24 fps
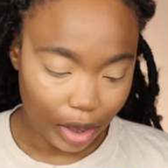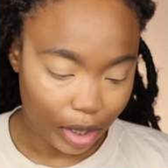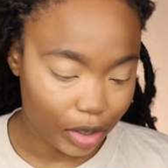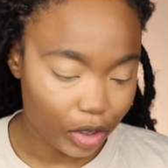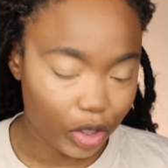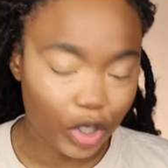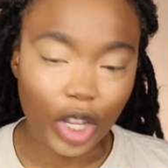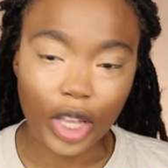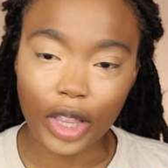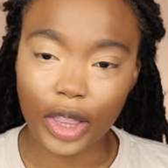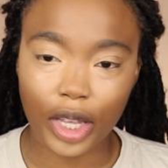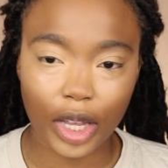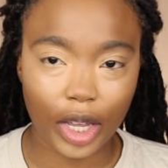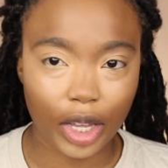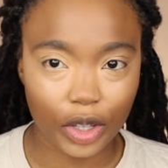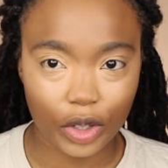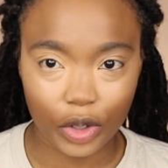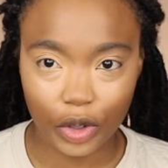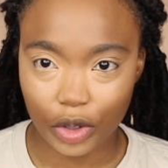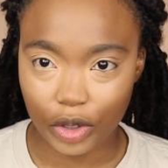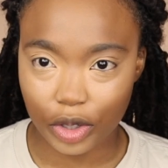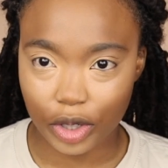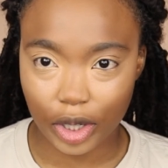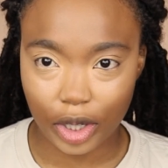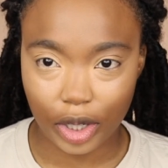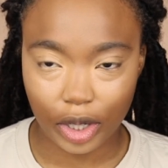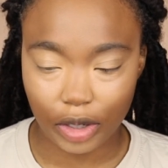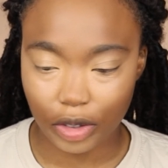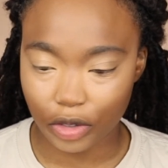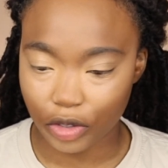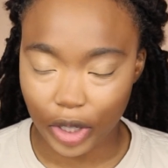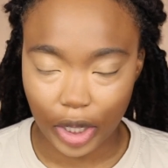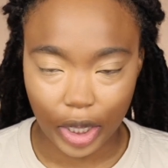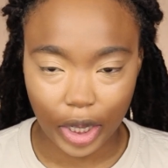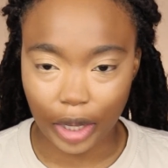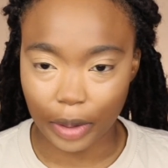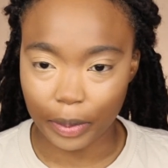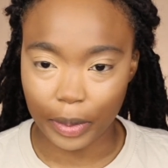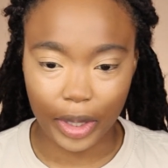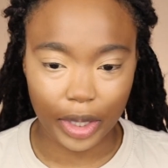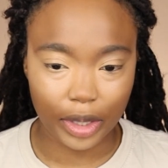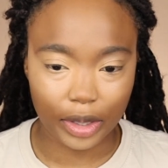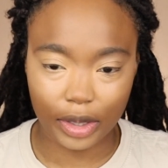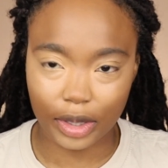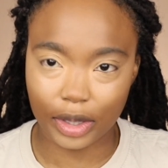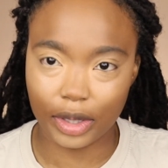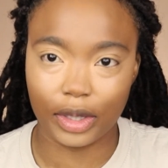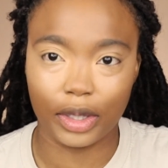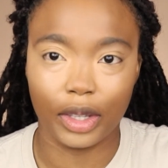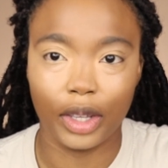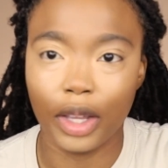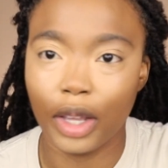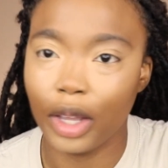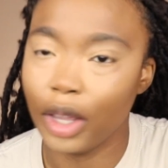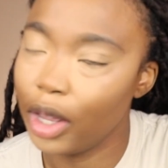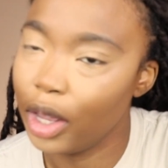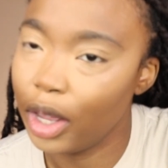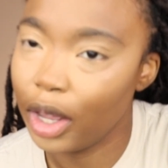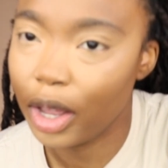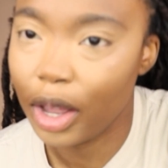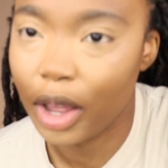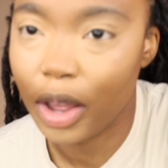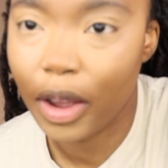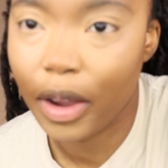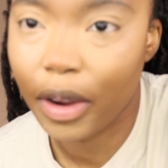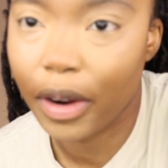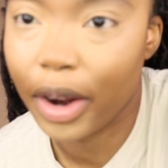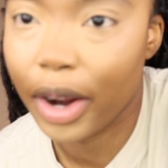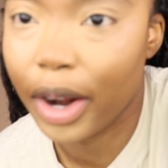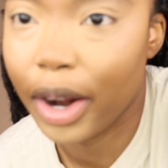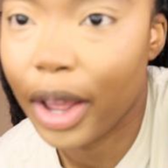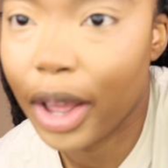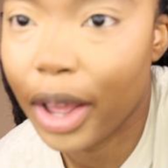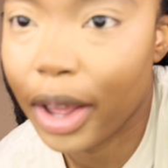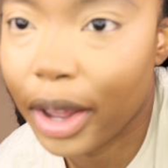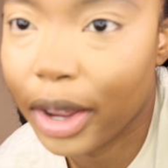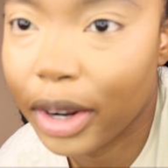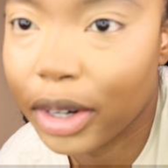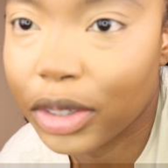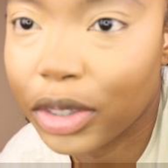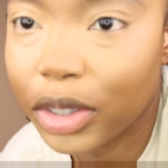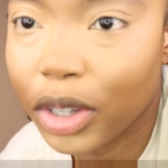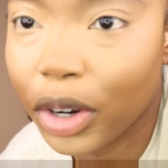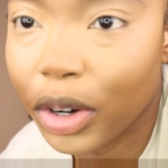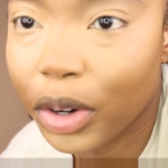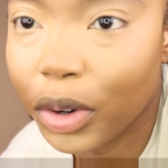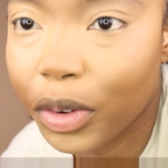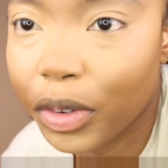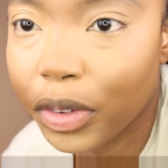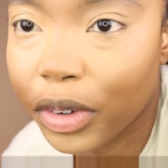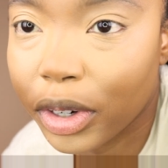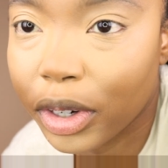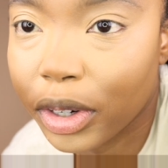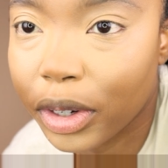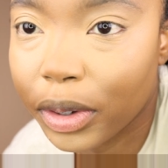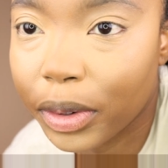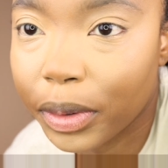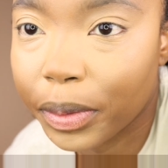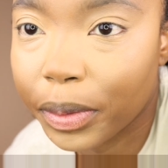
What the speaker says: There's nothing I can do to reclaim this. All right, I gotta start over.